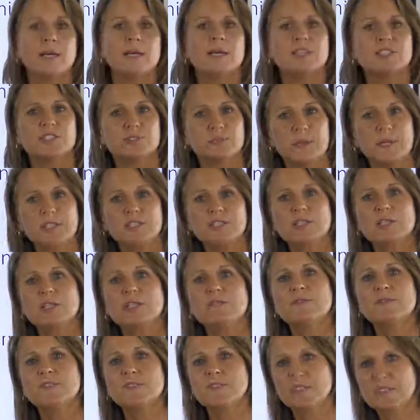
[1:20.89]
especially
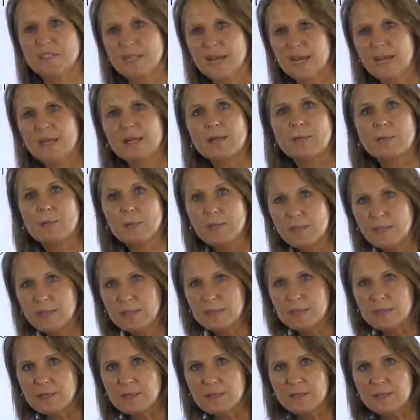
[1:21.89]
if the second
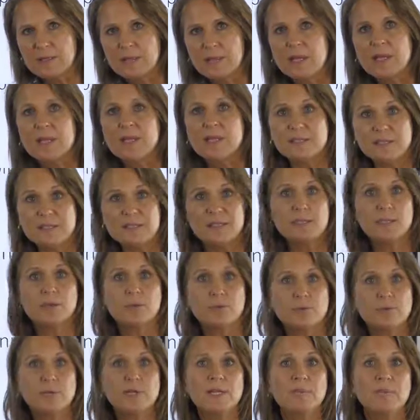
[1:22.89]
opinion is in
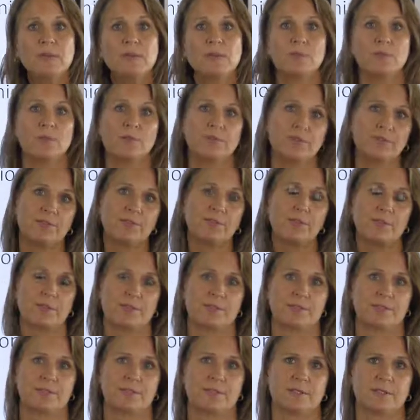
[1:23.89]
agreement with the
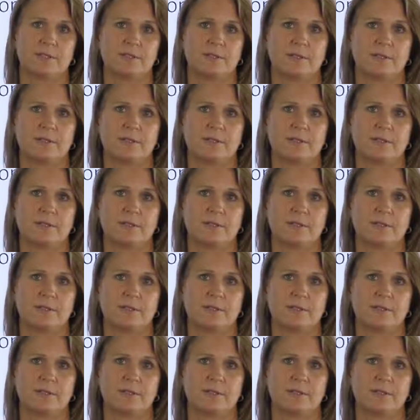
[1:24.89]
first.